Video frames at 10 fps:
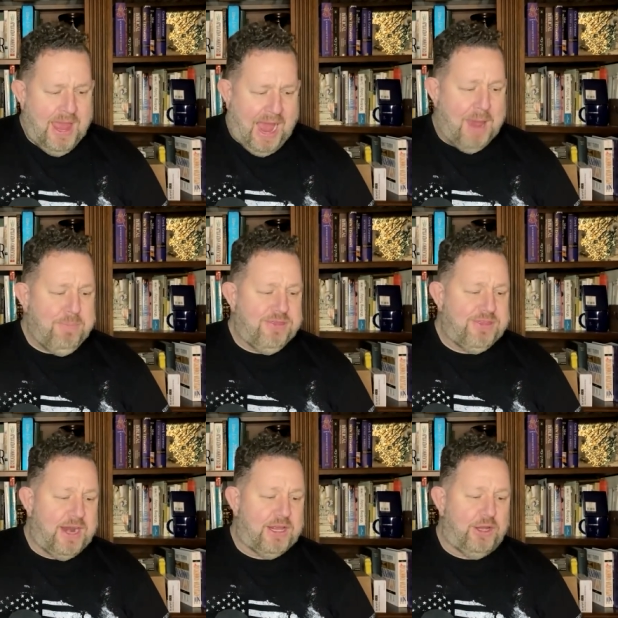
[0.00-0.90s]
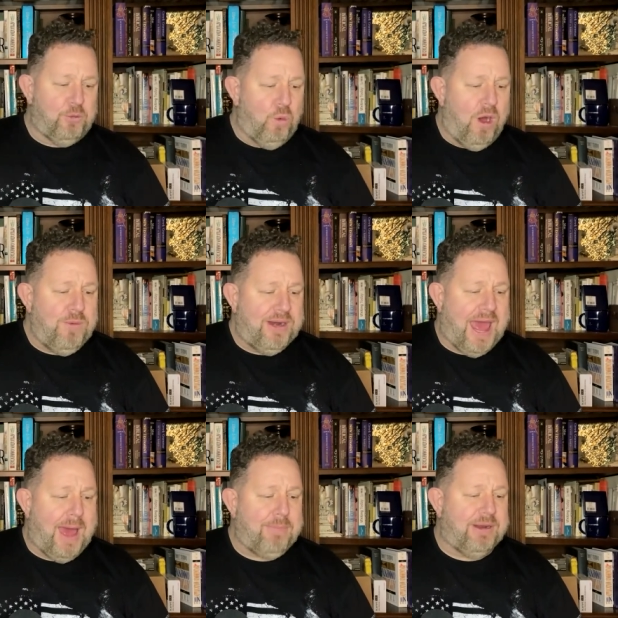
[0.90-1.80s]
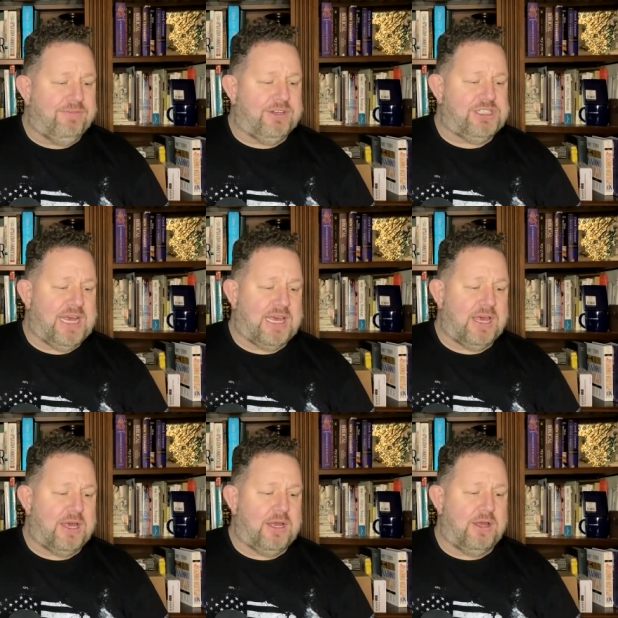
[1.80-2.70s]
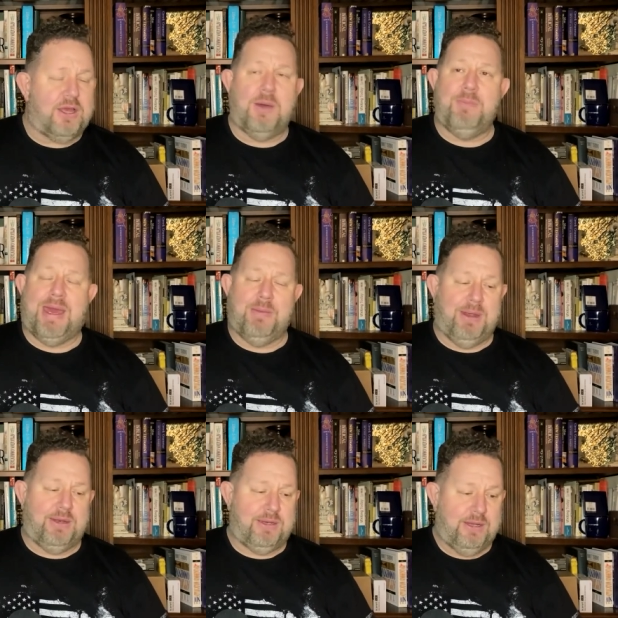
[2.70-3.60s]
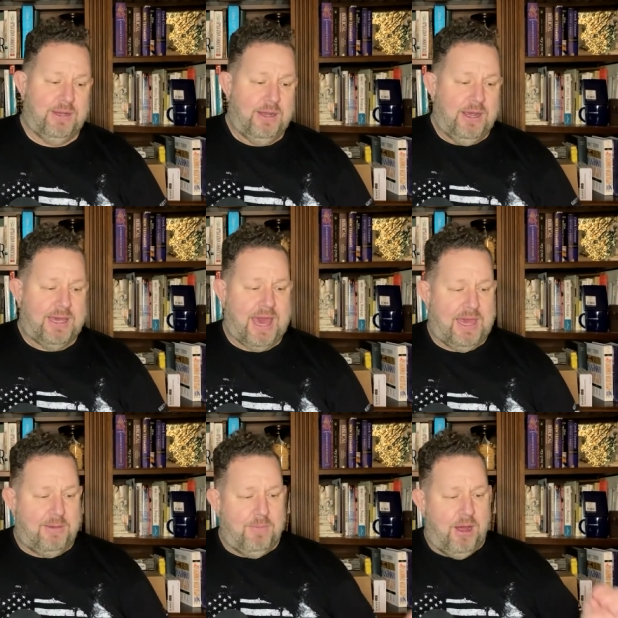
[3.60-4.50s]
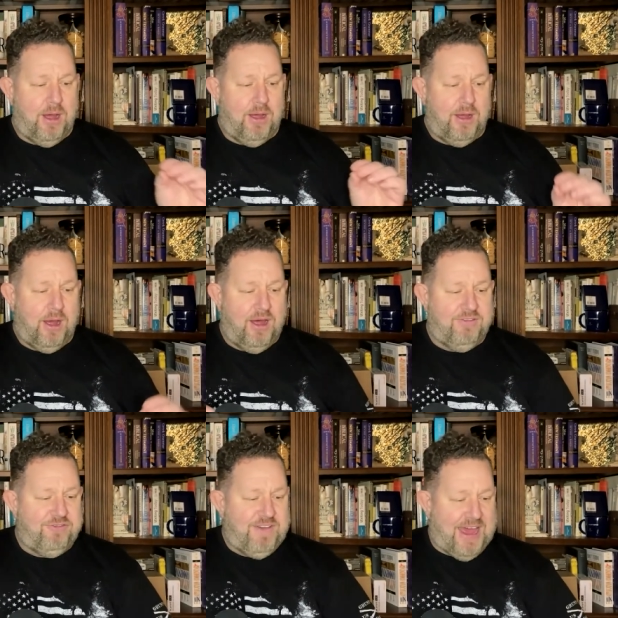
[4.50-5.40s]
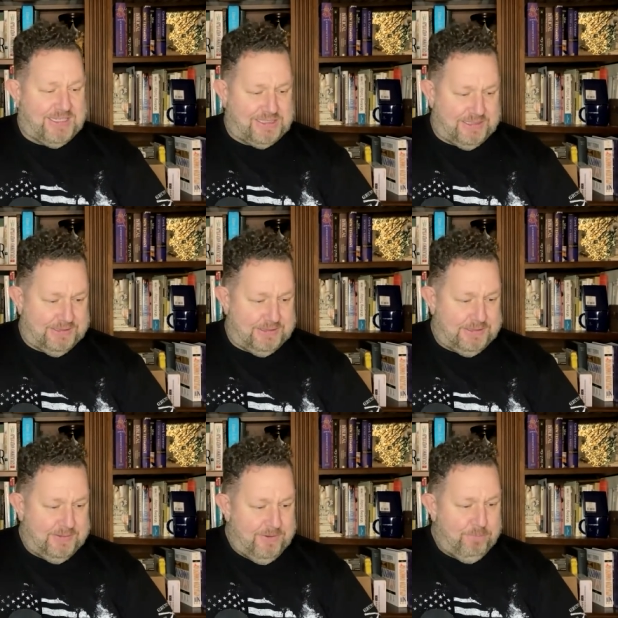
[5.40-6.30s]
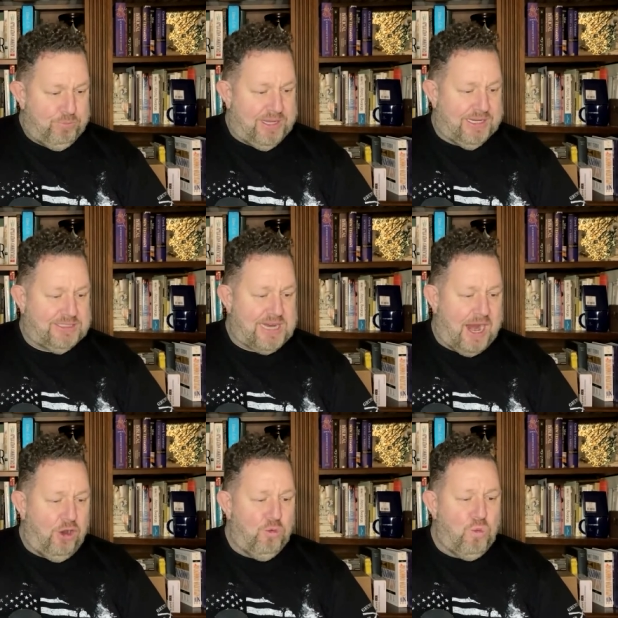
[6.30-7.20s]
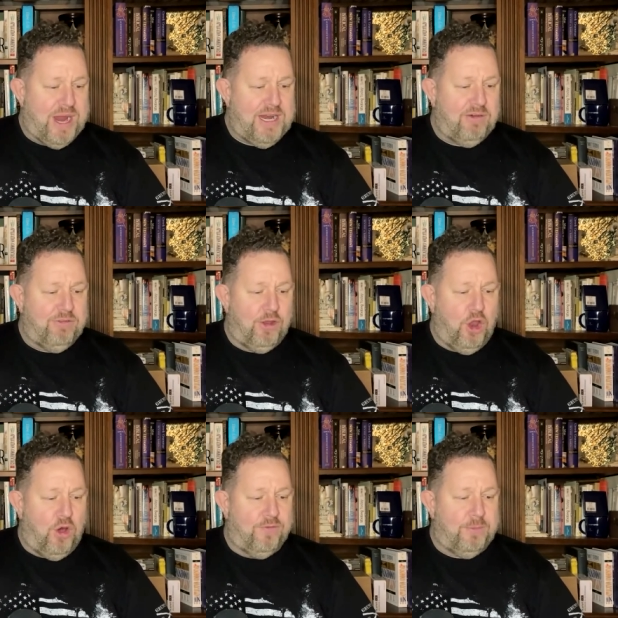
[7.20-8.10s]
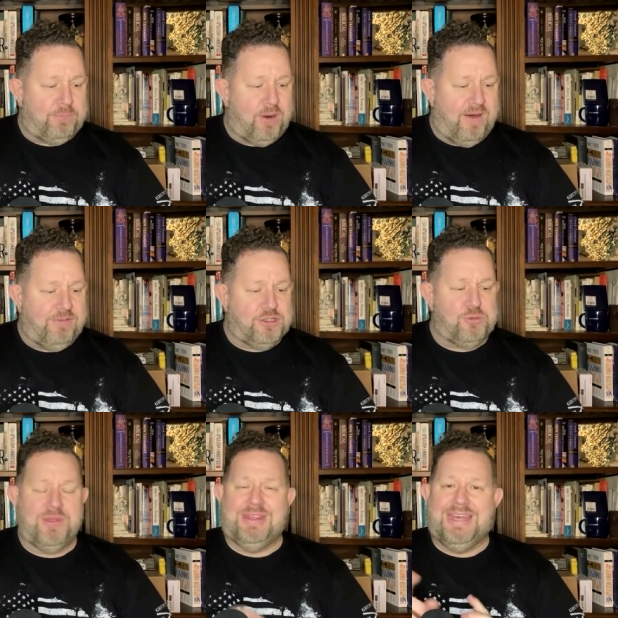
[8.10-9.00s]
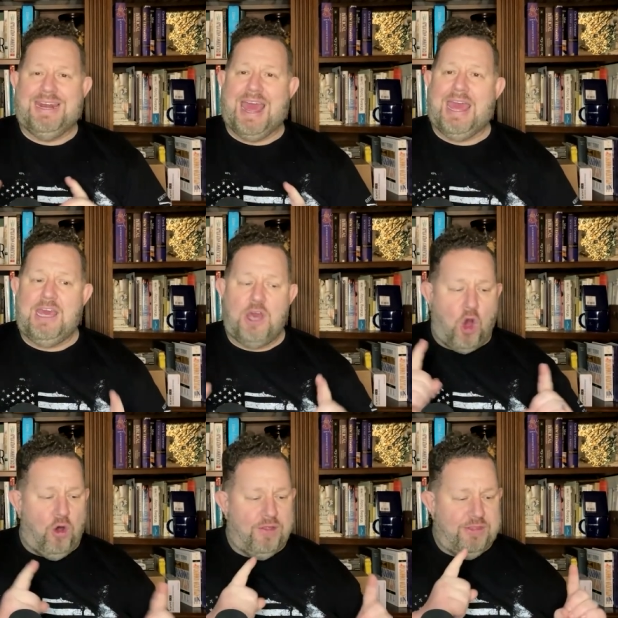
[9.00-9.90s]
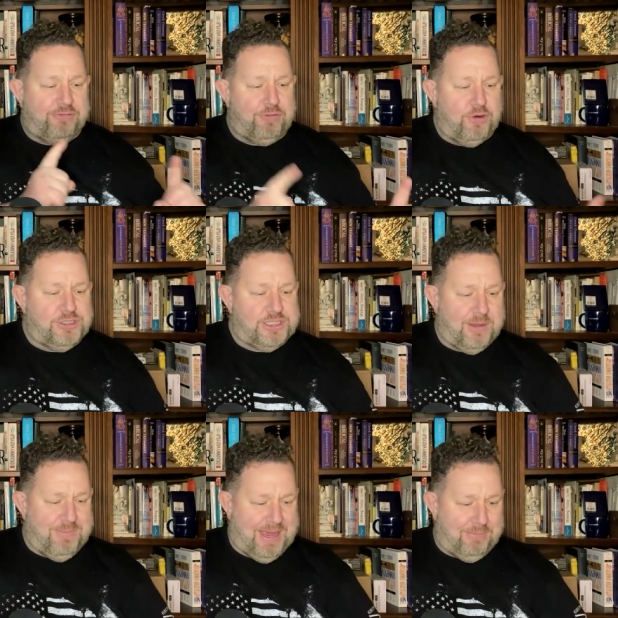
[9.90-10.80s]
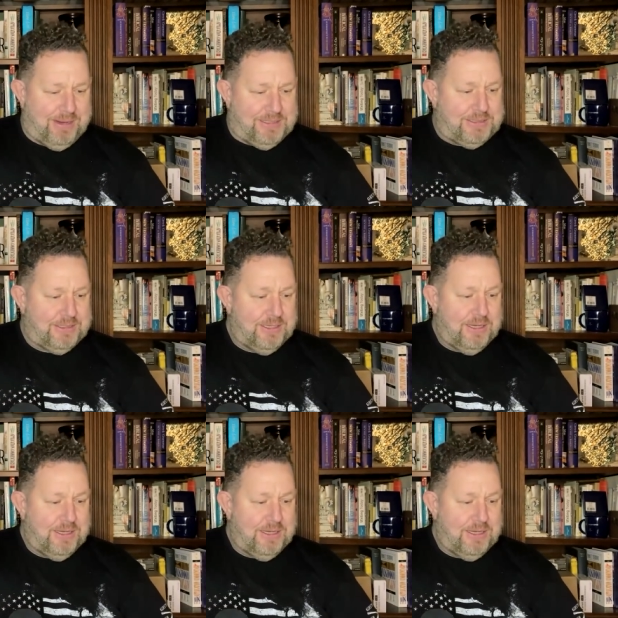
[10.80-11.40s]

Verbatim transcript: Hypothetically, what would happen if the second commandment came unfastened? The entire weight of the law and the prophets would then hang on the first commandment.